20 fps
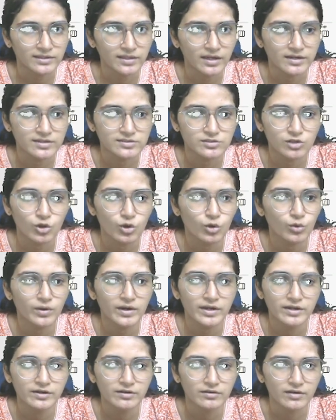that is a
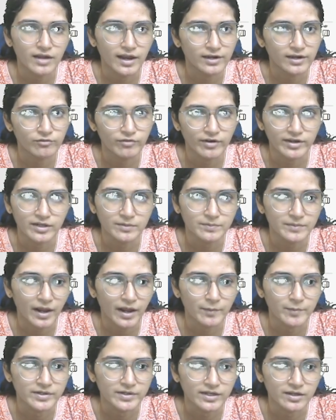lower aliphatic
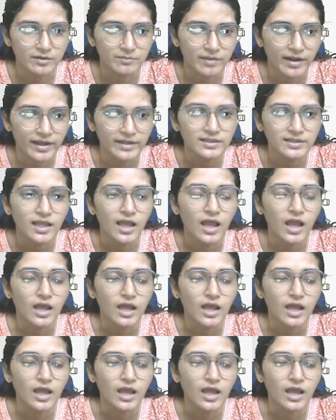primary amine.